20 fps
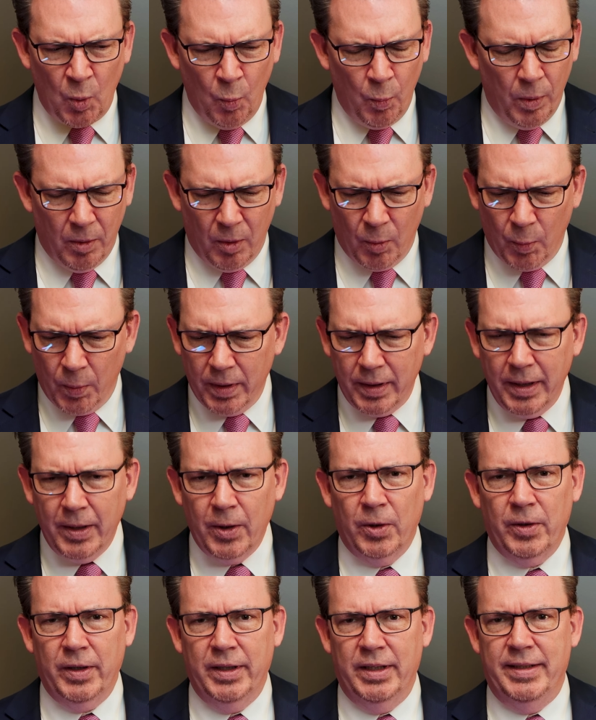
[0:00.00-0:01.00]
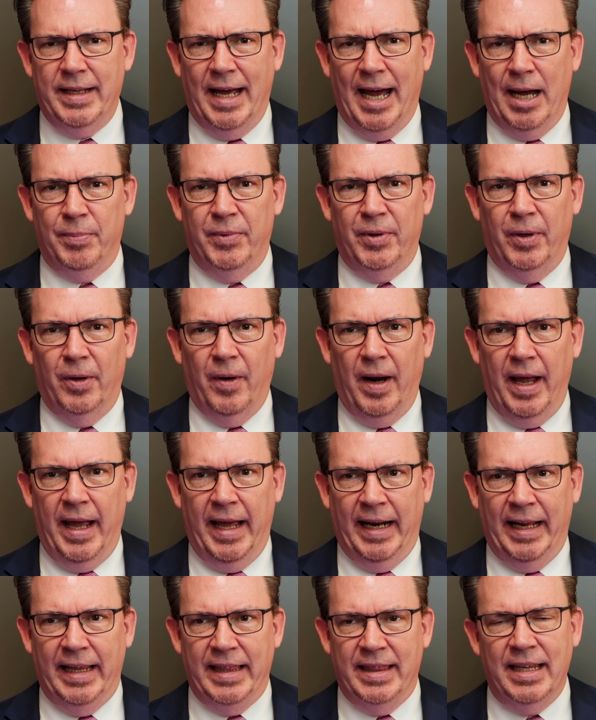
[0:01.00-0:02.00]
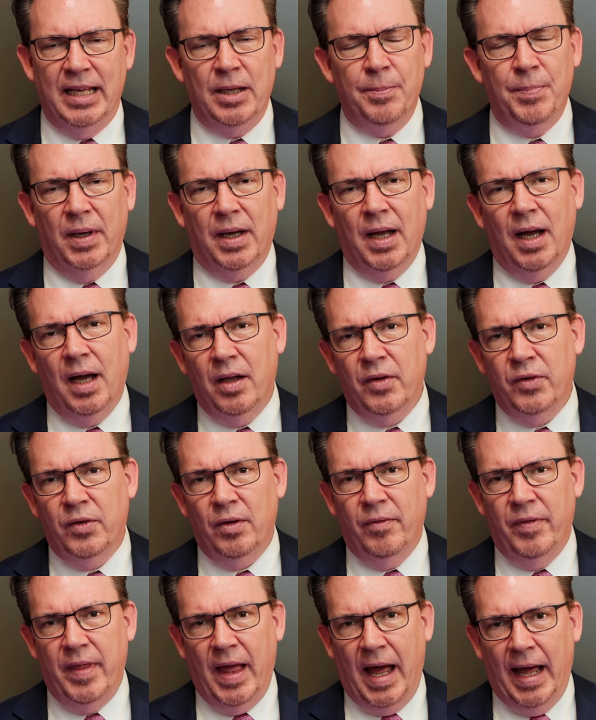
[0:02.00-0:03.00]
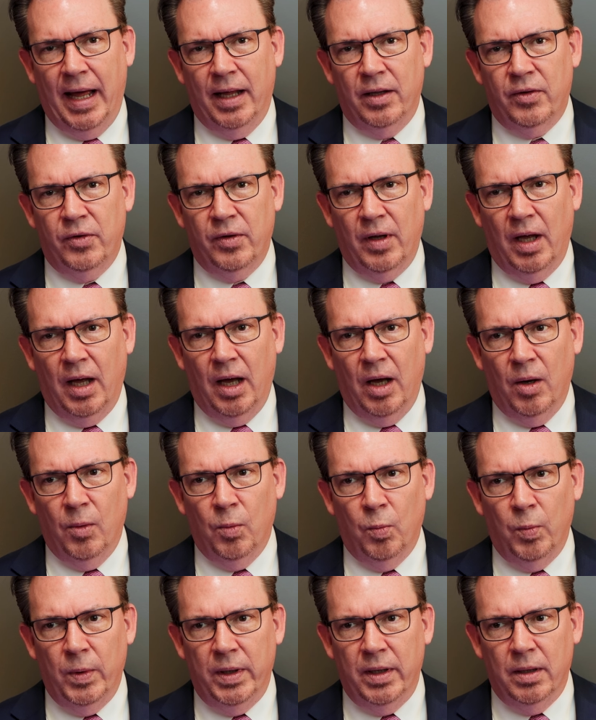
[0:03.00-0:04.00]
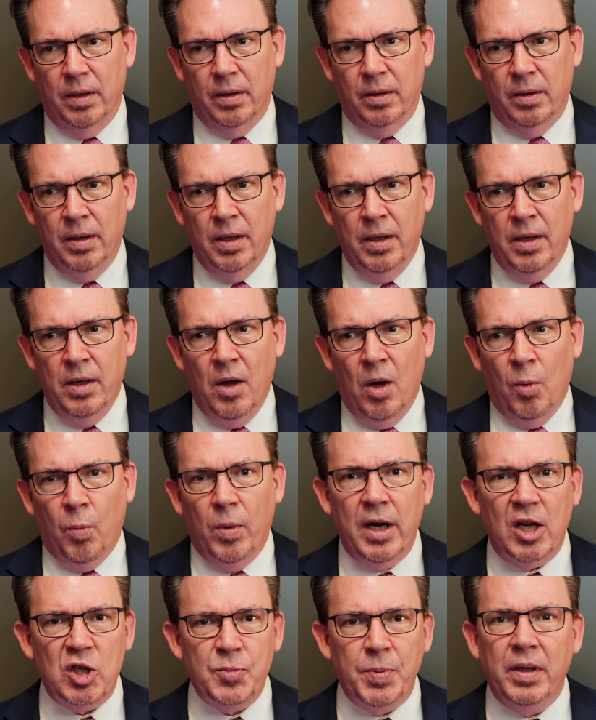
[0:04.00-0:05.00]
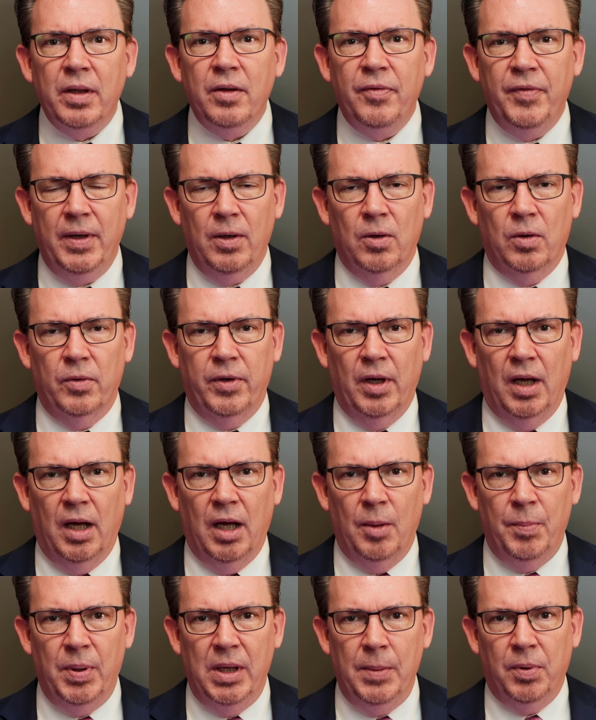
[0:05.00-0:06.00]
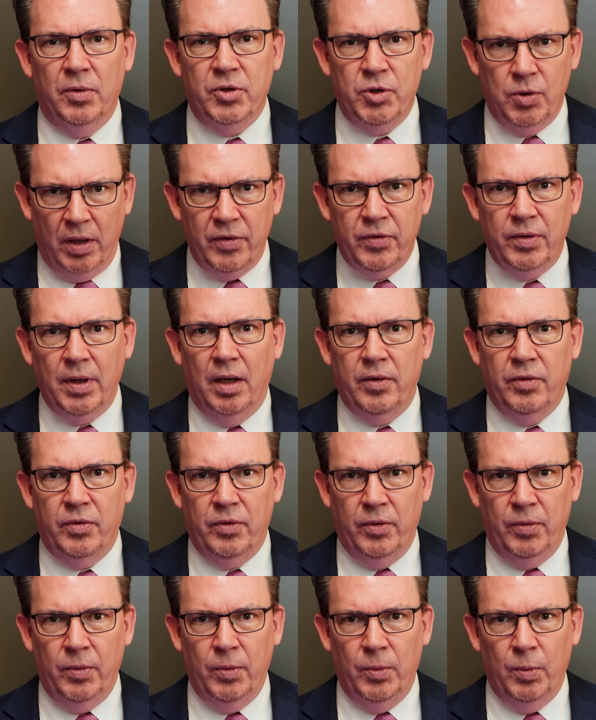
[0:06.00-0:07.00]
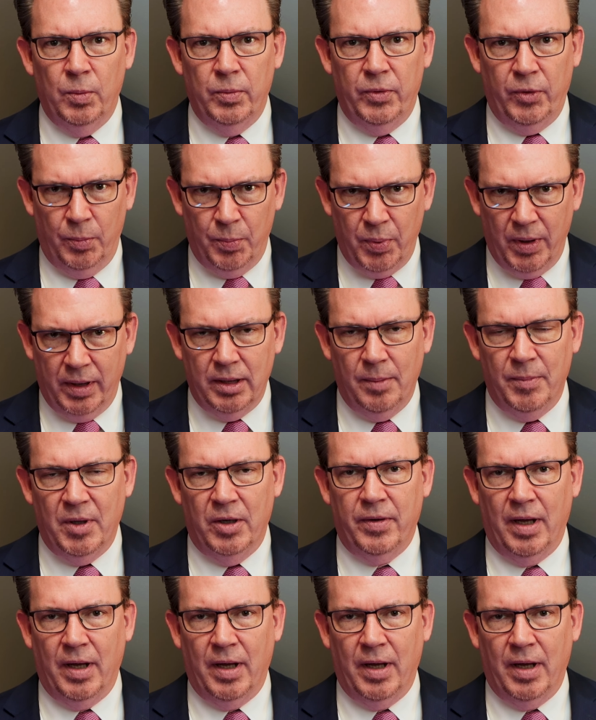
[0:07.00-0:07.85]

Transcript: we were a really early adapter, and I think because of that, we're an expert in the field. People trust us to bring them their